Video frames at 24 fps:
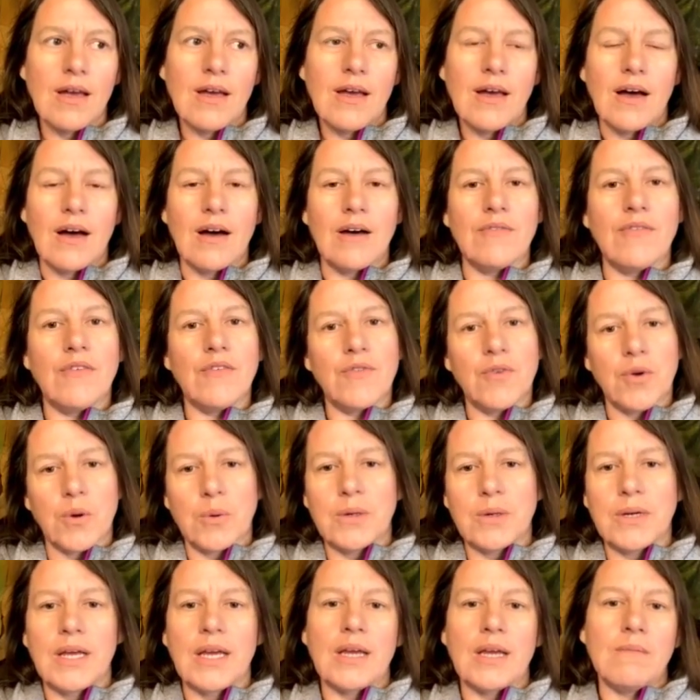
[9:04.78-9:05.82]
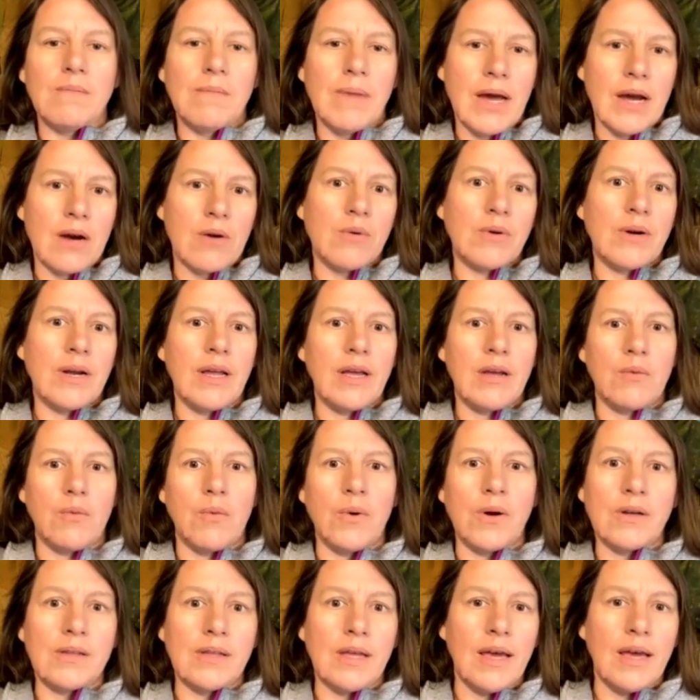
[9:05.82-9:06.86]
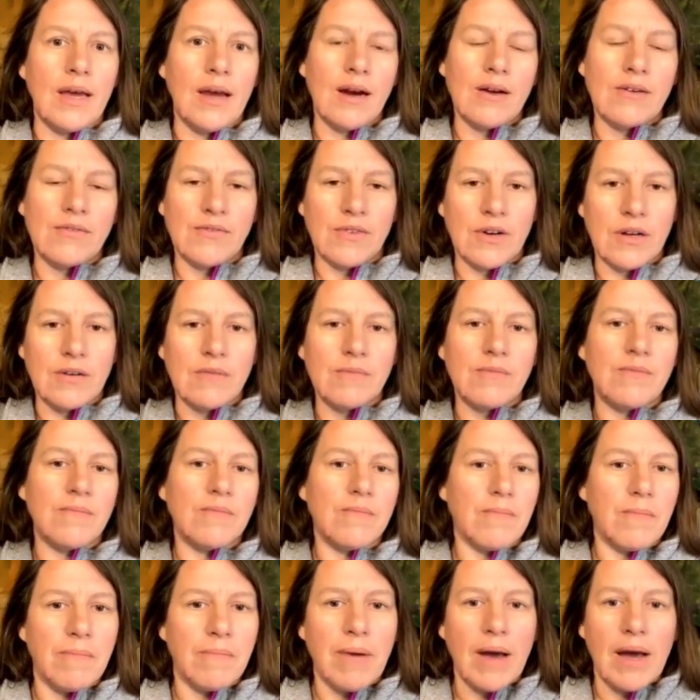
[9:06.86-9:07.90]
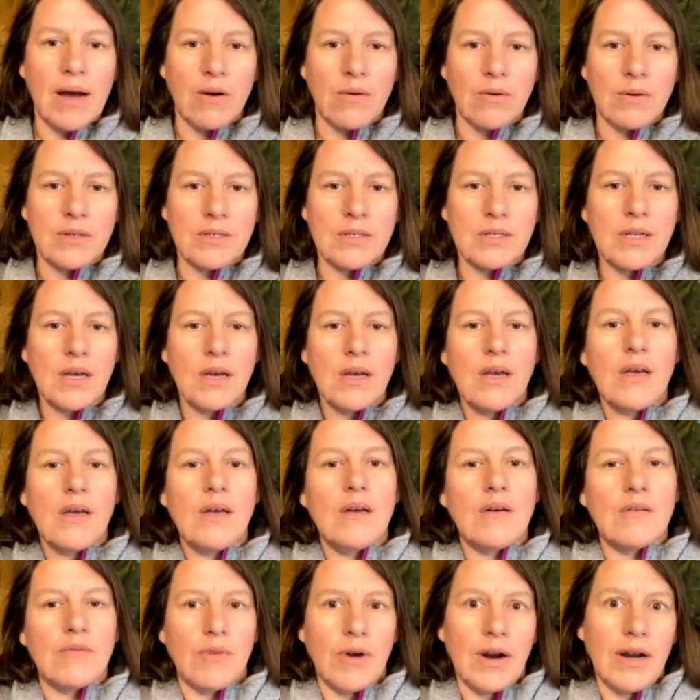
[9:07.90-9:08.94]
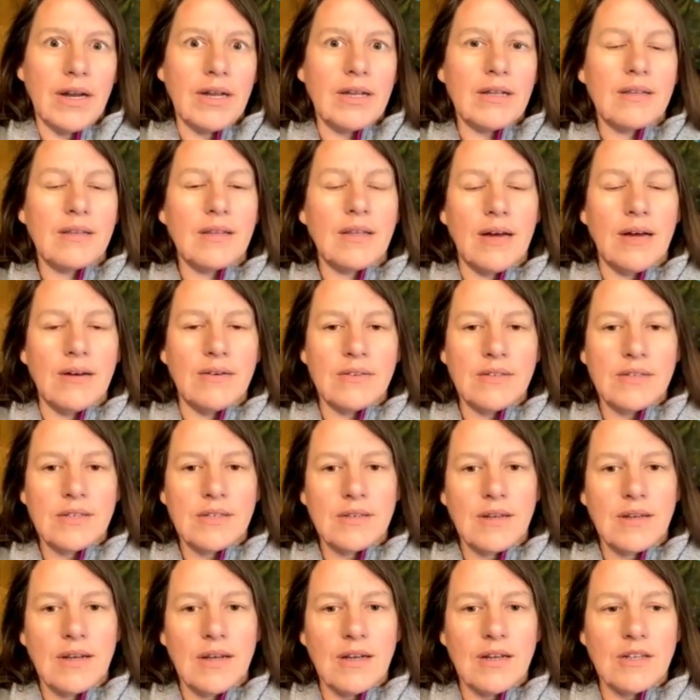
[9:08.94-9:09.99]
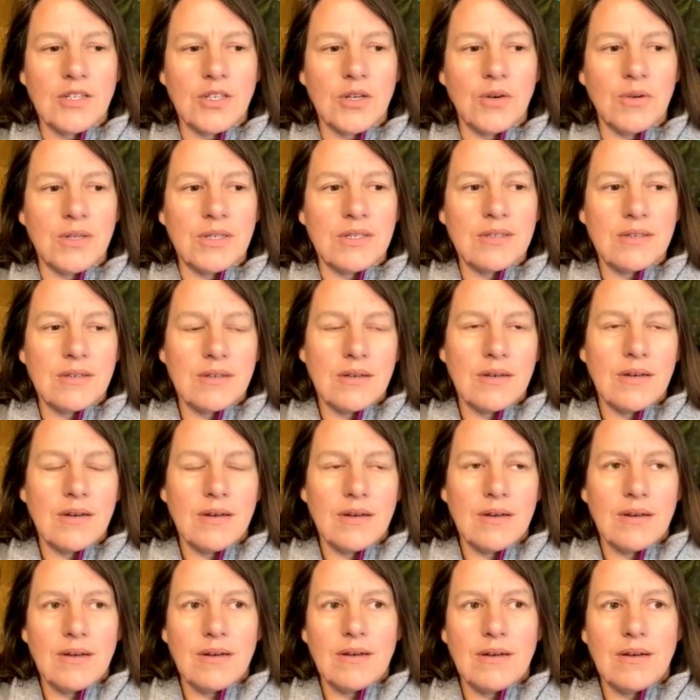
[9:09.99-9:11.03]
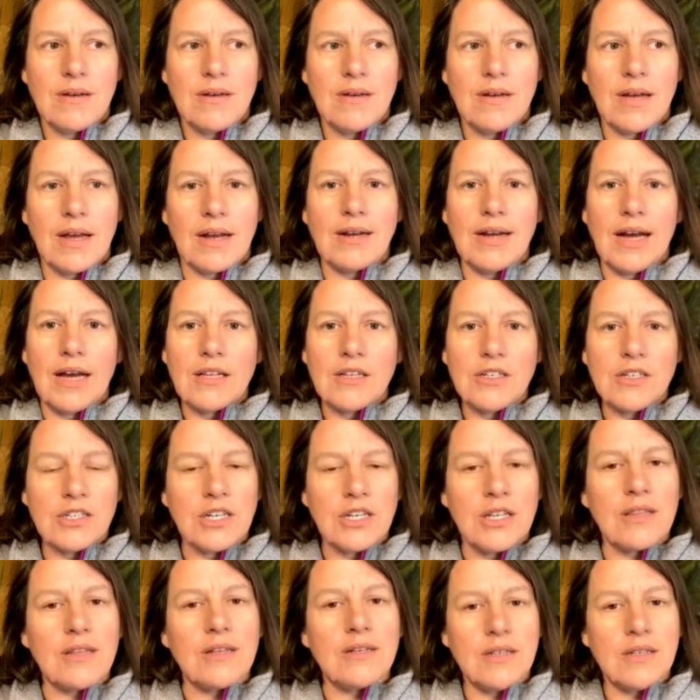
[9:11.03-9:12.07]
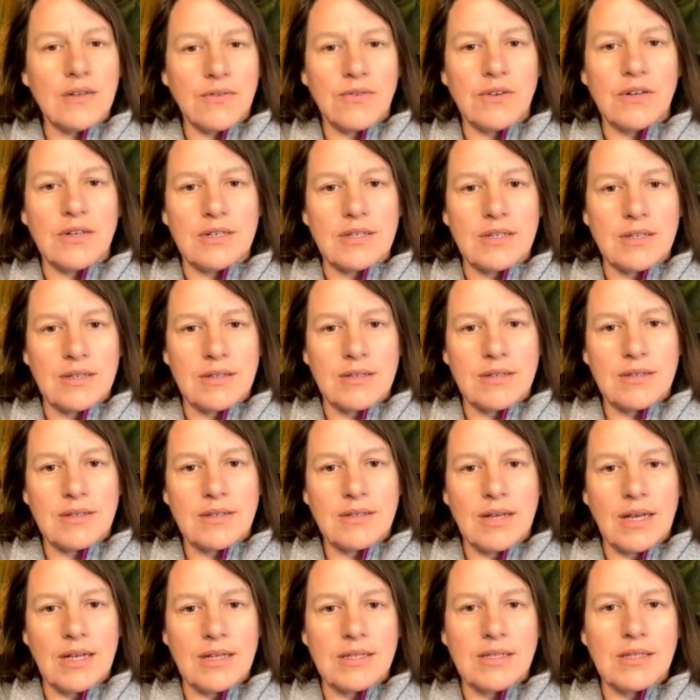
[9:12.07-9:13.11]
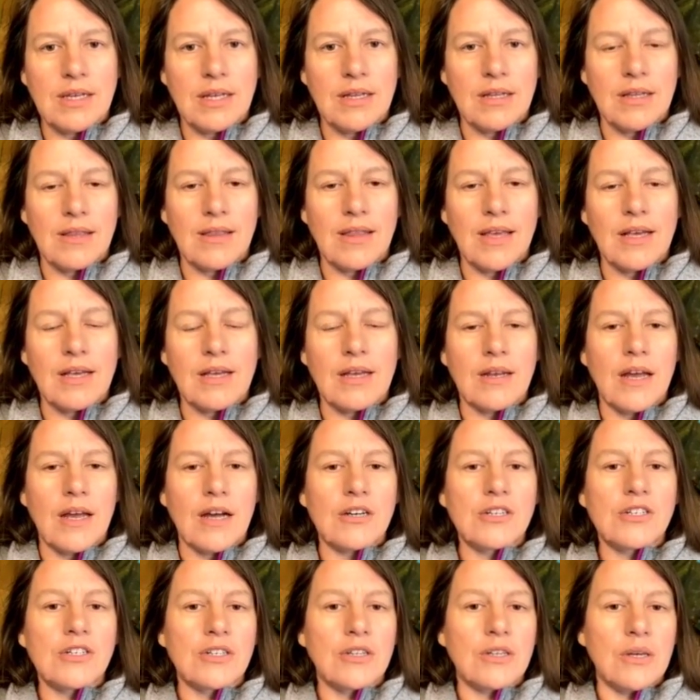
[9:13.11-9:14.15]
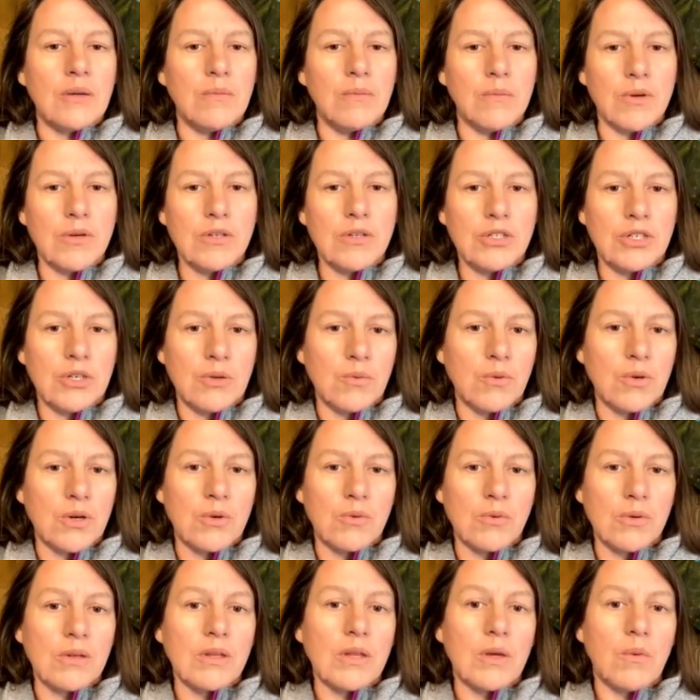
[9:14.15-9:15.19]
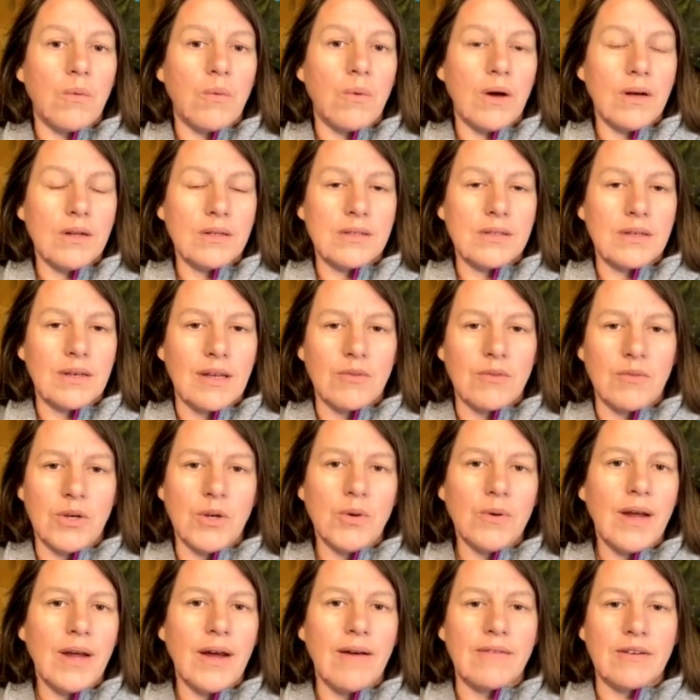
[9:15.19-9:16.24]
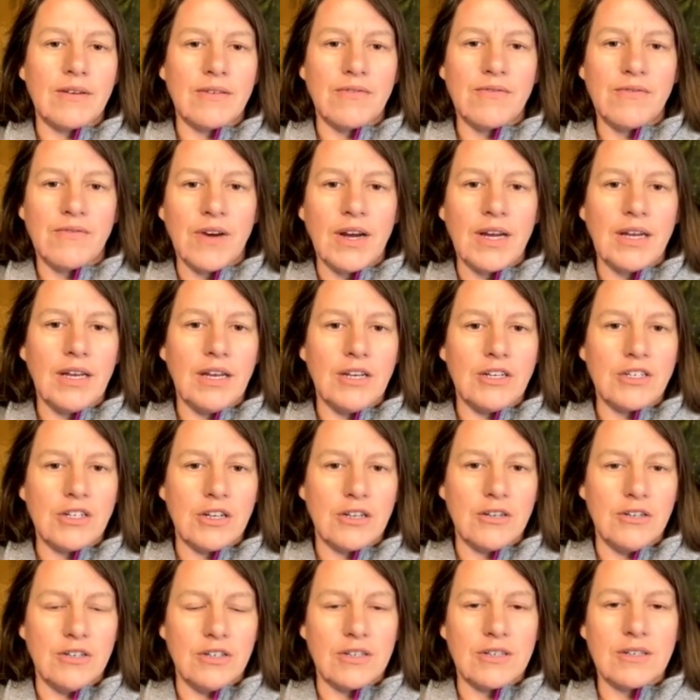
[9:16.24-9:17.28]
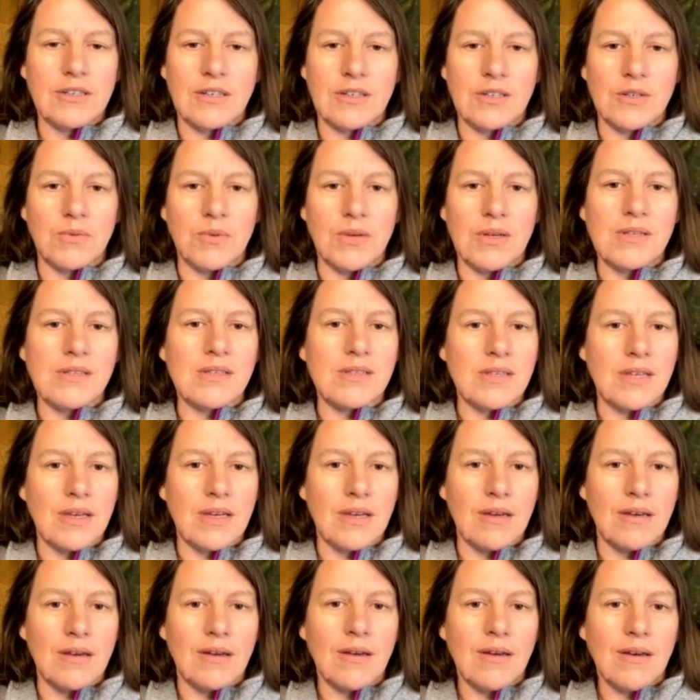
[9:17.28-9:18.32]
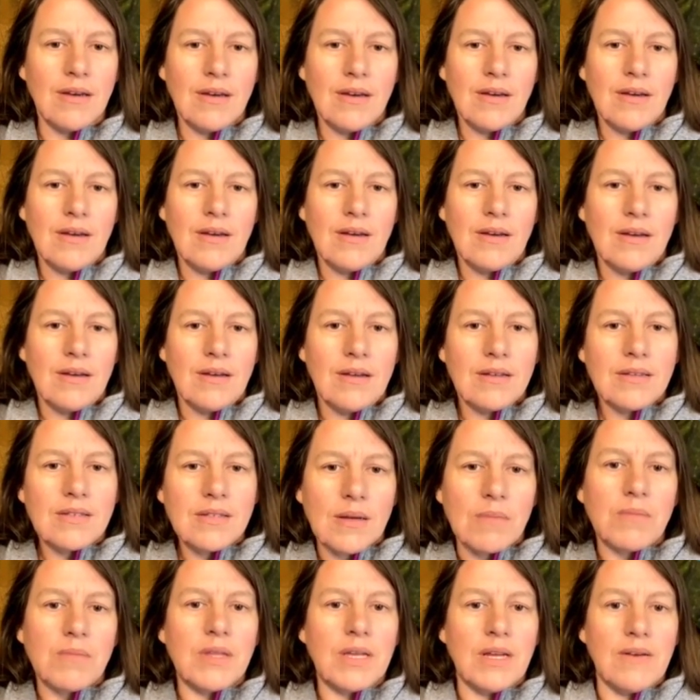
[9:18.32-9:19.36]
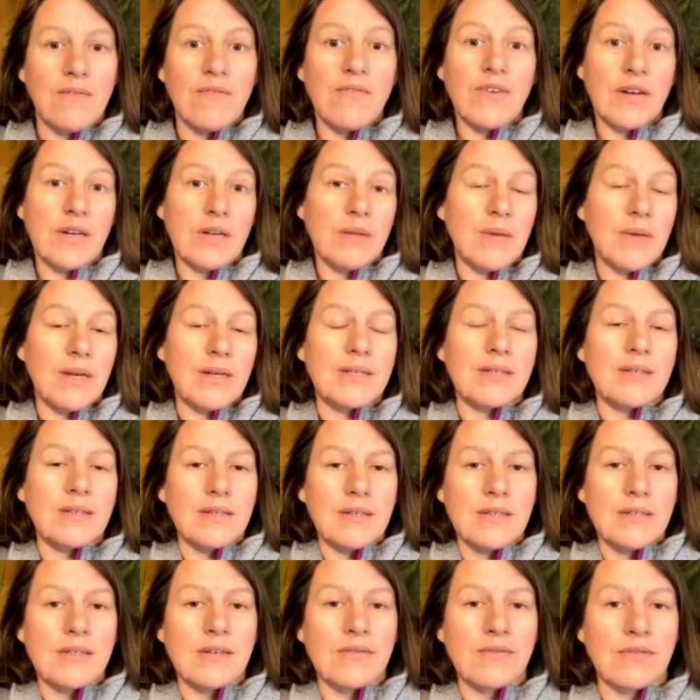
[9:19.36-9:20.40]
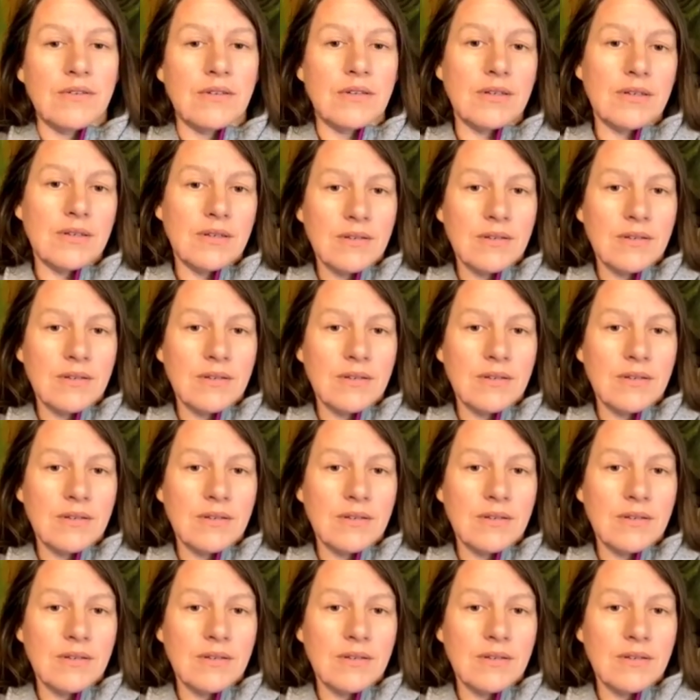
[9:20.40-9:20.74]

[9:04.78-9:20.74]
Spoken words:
of forward hand, backward hand, where they are, front, backwards, right, left. So it's acknowledging the differences and seeing that they can actually merge and work really well together. We don't have to fight each other just because we see something fundamentally different.